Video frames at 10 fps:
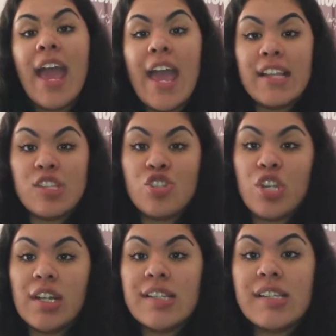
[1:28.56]
it's
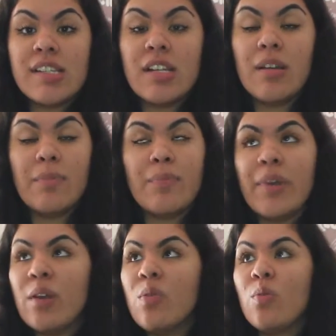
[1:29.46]
just a
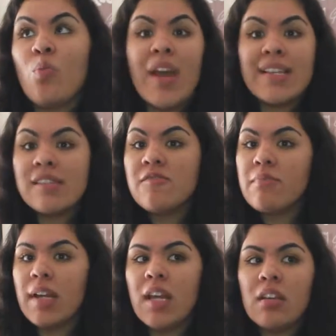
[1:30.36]
big old waste of
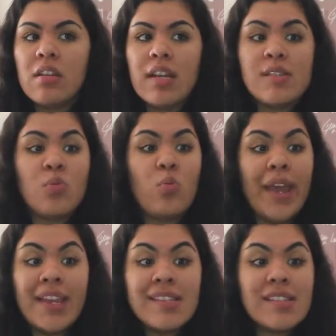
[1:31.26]
money. It's
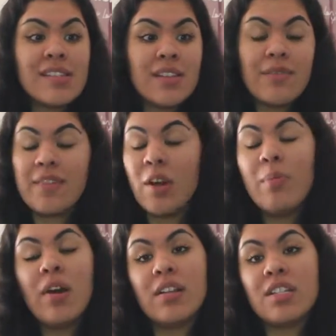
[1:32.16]
waste of
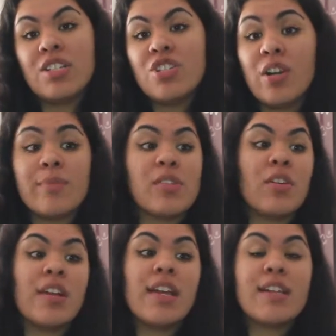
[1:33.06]
nail polish. I'm
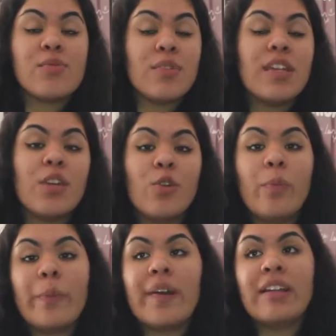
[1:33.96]
sorry, it's really
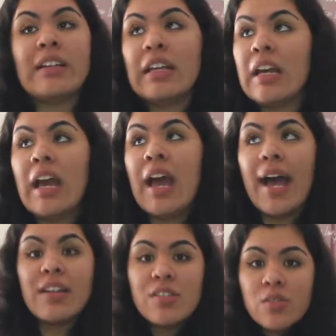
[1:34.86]
cute, but
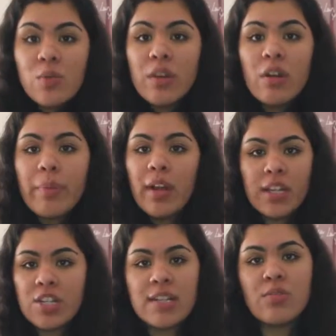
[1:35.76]
I just don't wear nail
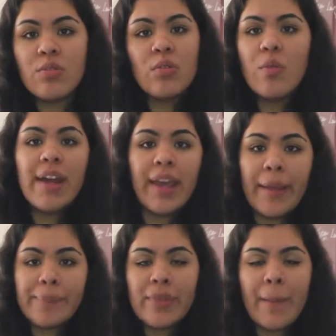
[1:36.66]
polish. I don't know
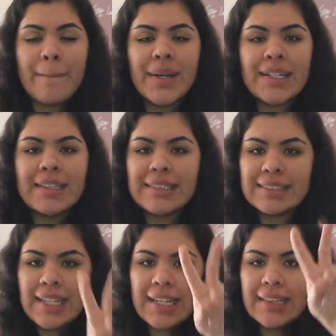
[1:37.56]
why. But
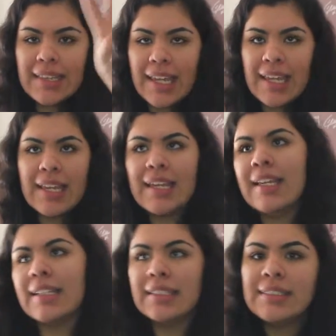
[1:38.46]
the second thing
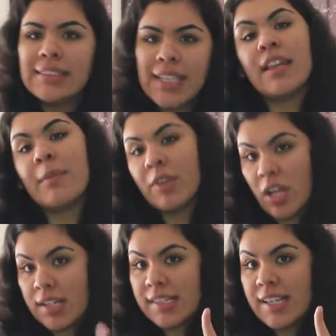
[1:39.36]
is lip
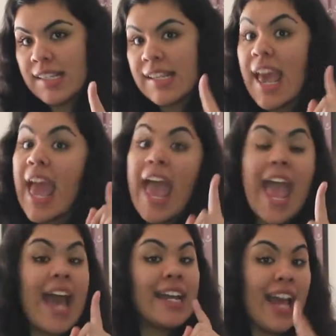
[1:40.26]
glosses
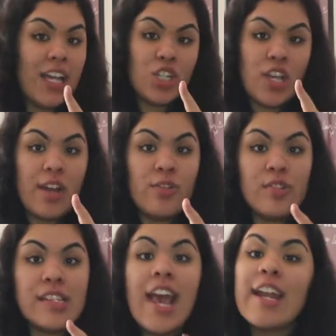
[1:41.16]
and
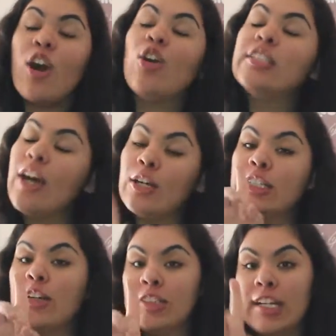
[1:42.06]
eyeshadows. Now hold
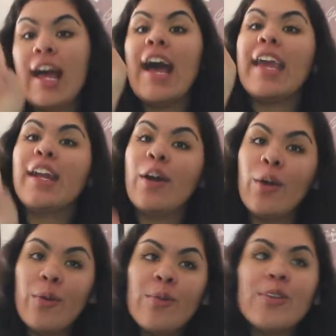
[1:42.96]
on, I
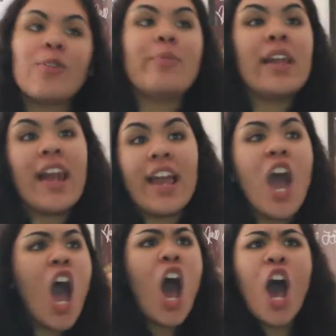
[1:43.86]
know you'll be like,
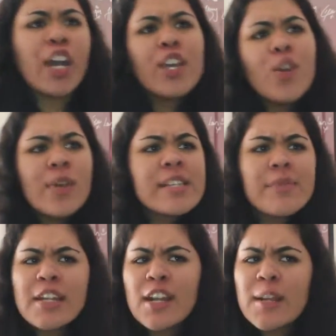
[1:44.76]
how can you waste
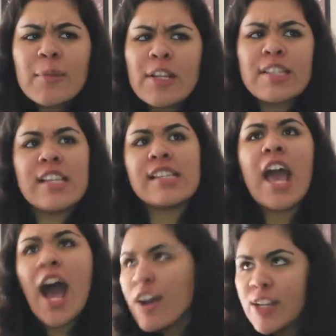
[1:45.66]
money on lip glosses?
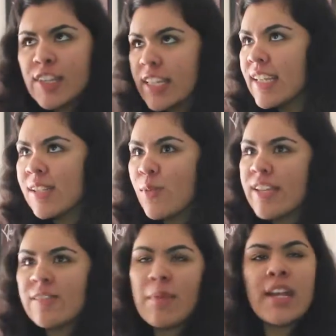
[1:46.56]
How do you think that's a
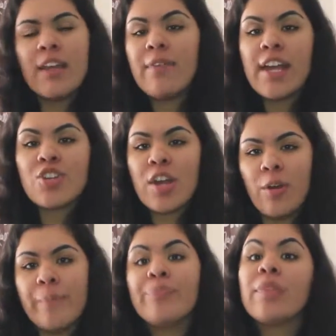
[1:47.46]
waste of money of
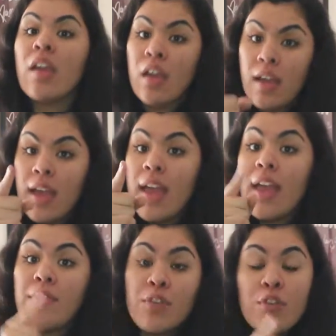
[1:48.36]
eyeshadow?
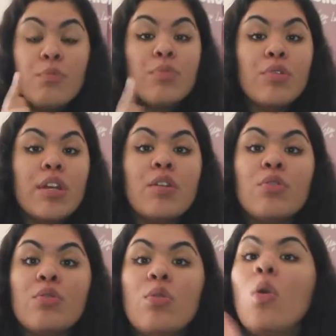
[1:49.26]
If you're a beauty
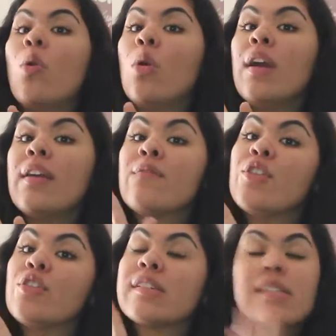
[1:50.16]
guru, or
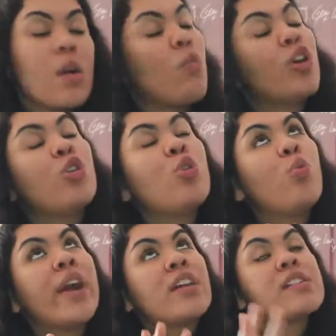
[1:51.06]
if you're someone who
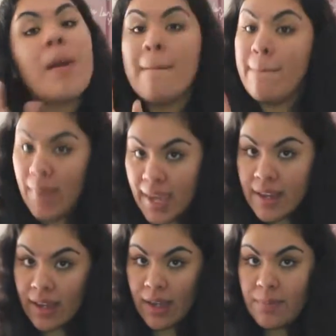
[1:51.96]
wears
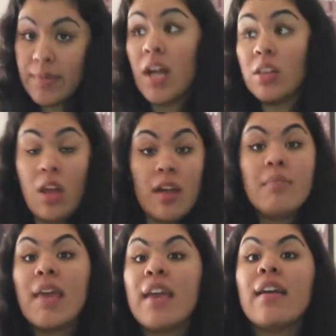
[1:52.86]
makeup, a lot
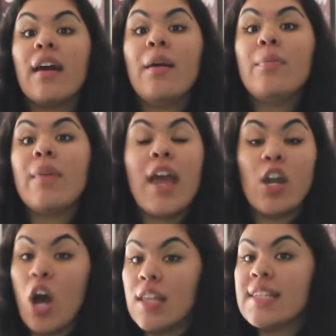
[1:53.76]
of makeup,
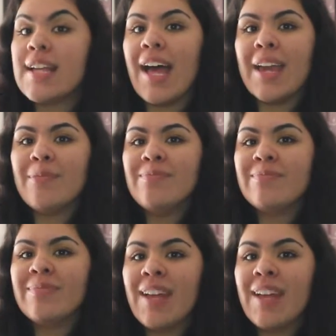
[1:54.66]
and all the time,